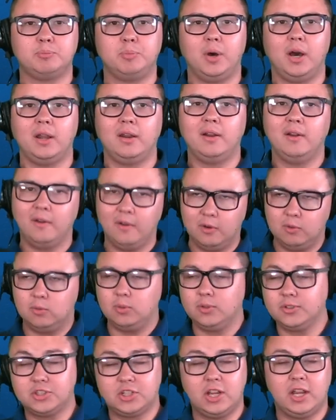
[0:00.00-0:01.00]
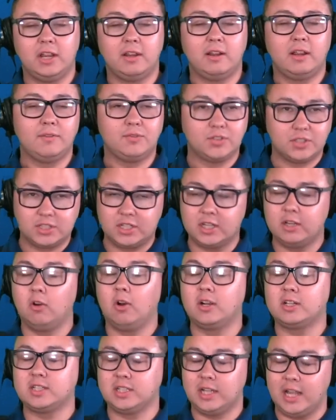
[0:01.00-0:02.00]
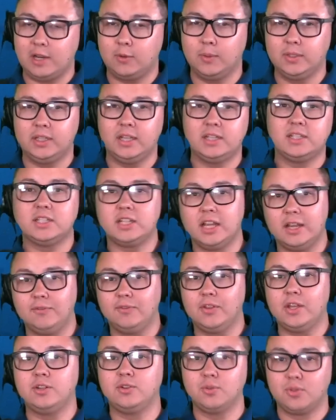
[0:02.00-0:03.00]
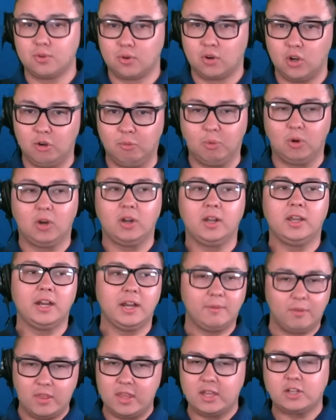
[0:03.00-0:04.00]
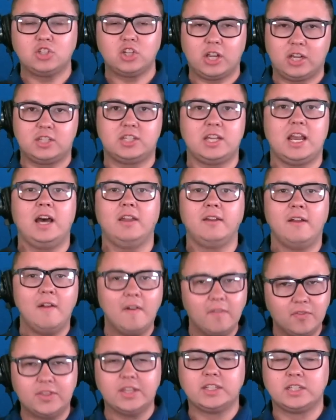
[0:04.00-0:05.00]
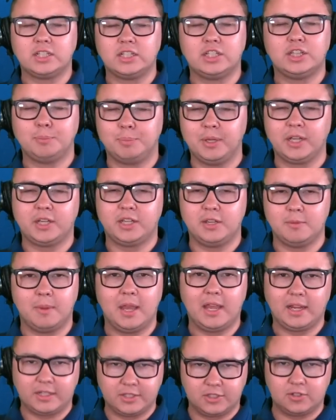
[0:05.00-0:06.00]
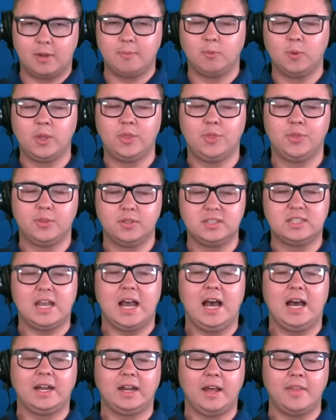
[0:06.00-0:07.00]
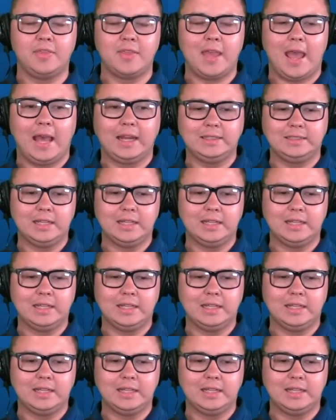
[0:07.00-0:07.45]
But we'll see. If the Seahawks like what they see, if they do their homework and everything checks out, this is the pick you make. So I'm with Todd on that.